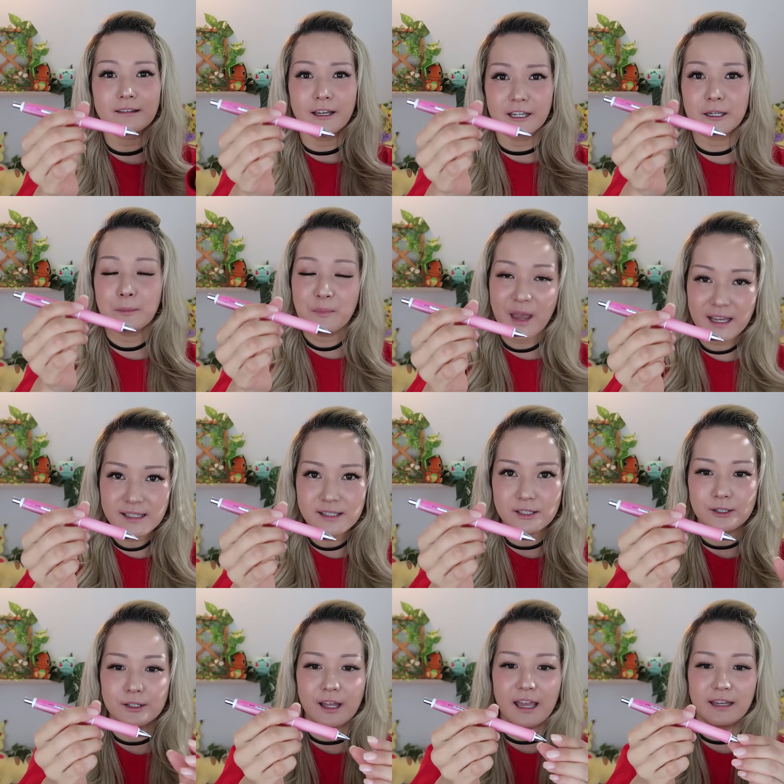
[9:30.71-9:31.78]
like a
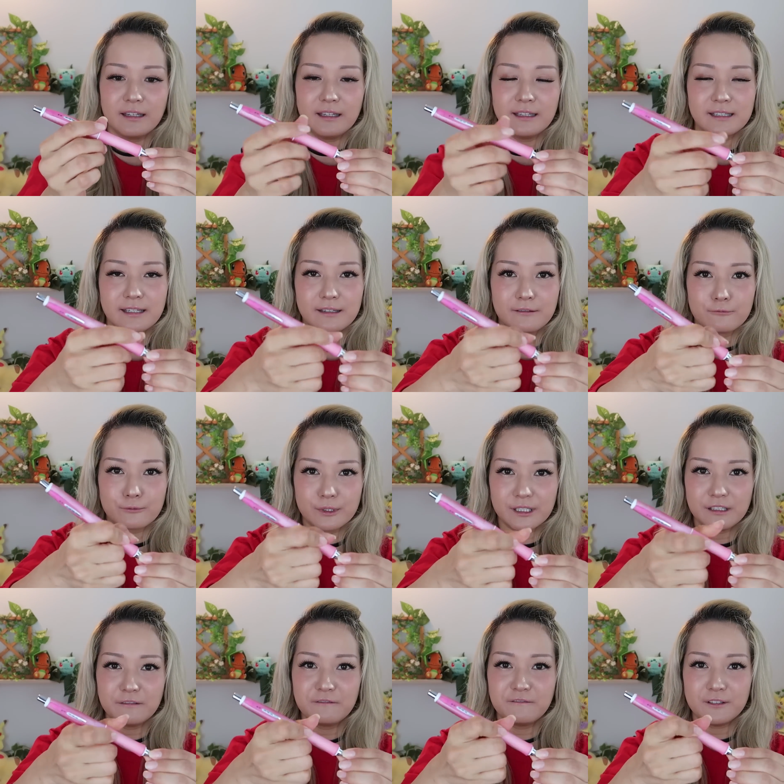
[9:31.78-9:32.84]
pencil, and it didn't
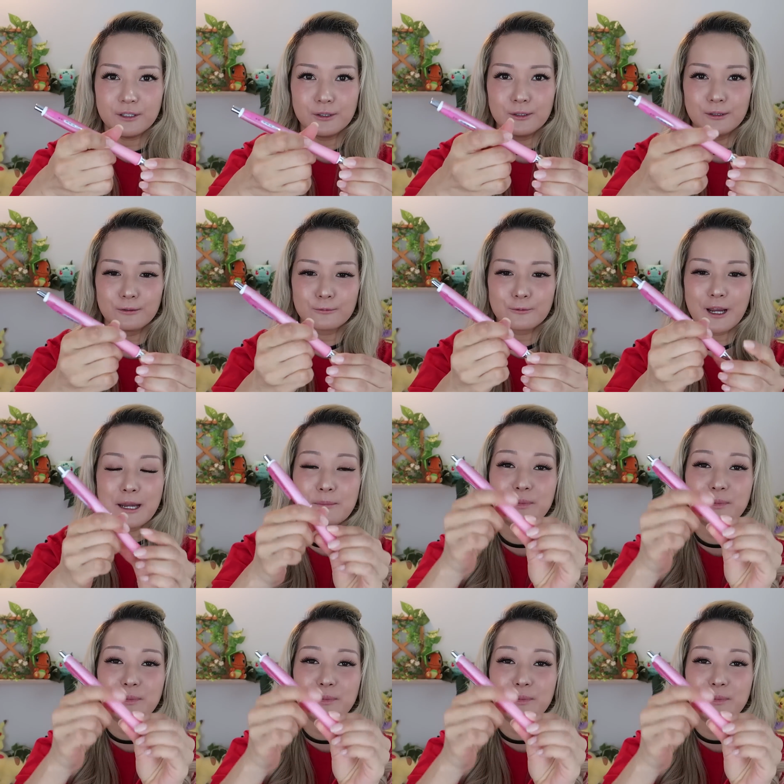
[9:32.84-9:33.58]
really feel right,